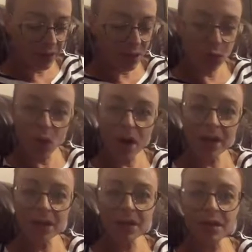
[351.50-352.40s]
is
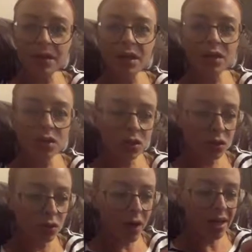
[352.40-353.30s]
one,
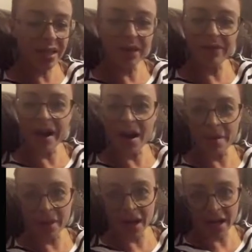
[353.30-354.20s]
to identify our
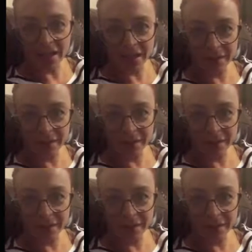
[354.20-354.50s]
big idea